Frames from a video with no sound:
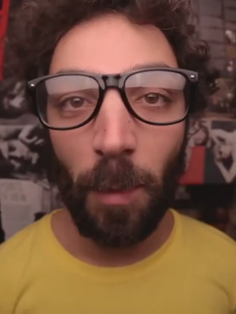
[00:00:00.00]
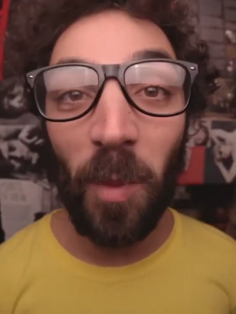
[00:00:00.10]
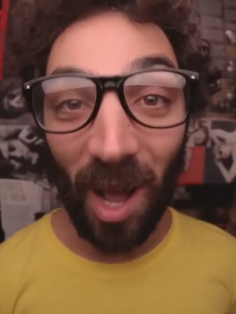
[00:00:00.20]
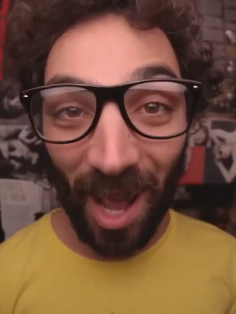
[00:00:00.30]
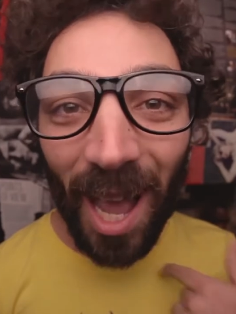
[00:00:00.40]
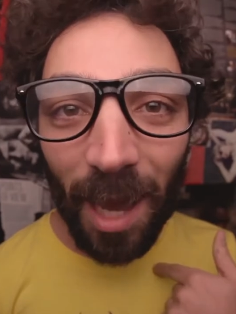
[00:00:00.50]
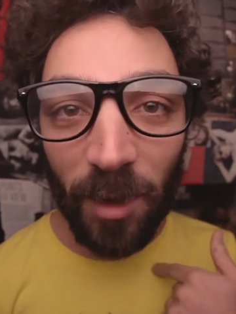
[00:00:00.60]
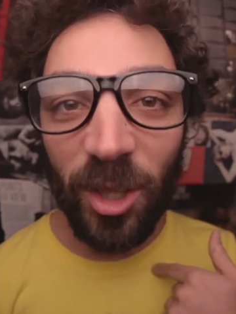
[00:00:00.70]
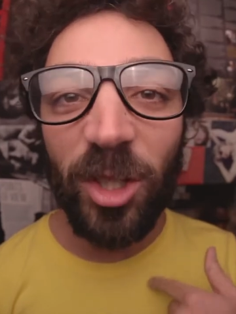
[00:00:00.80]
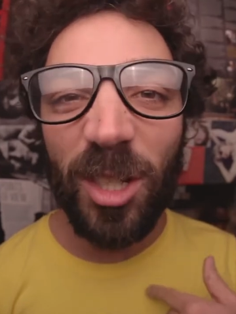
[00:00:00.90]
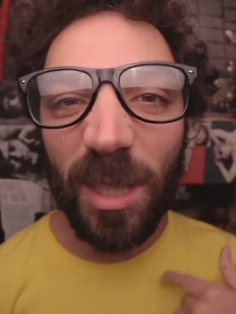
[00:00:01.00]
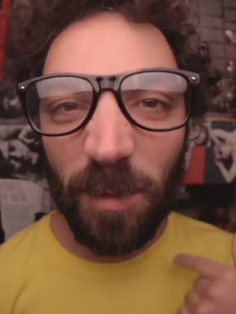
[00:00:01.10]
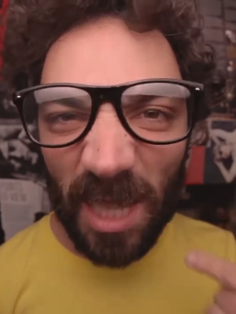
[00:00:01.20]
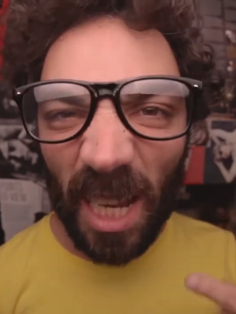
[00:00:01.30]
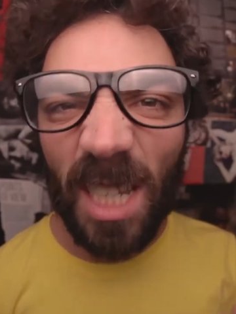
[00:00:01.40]
But I'm gonna show you some
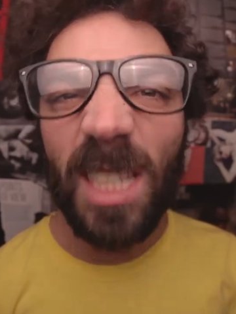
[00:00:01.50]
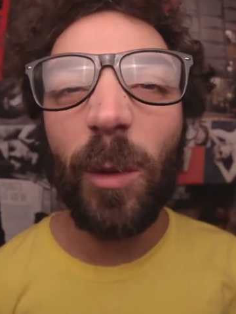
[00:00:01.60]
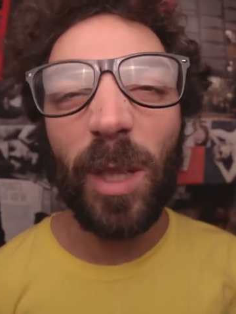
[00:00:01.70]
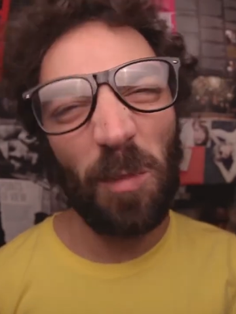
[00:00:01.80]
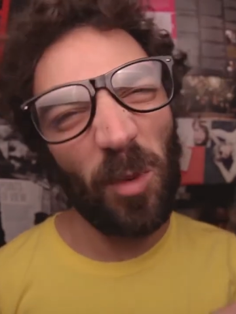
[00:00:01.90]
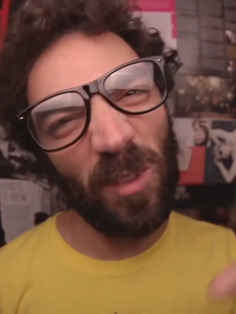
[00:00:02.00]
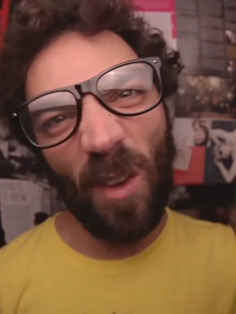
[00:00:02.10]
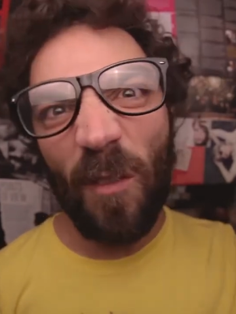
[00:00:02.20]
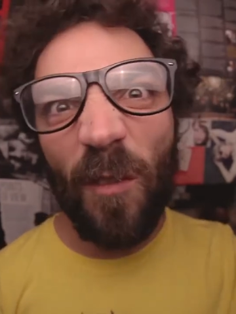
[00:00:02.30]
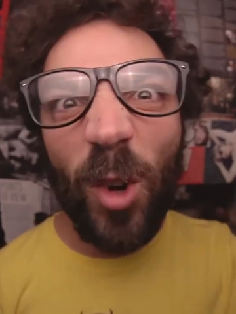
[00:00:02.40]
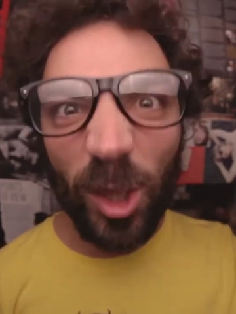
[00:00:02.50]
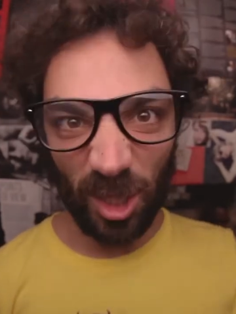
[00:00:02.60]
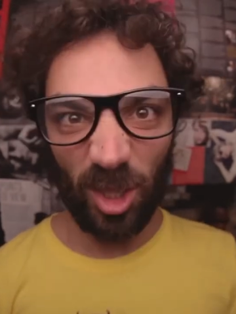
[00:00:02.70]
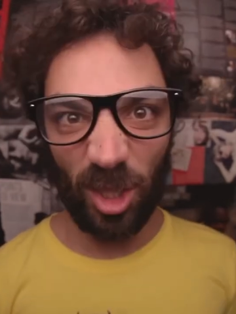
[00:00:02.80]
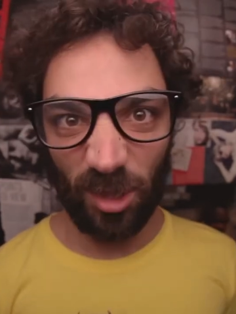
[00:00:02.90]
techniques that will improve your
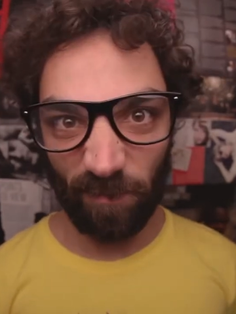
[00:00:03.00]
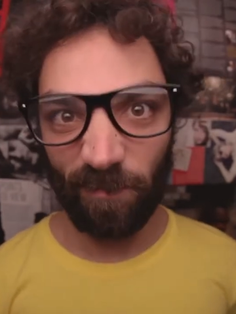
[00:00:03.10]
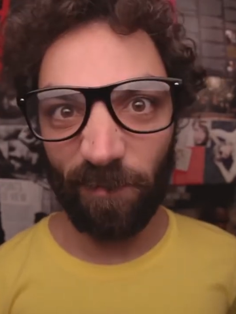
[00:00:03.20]
footage.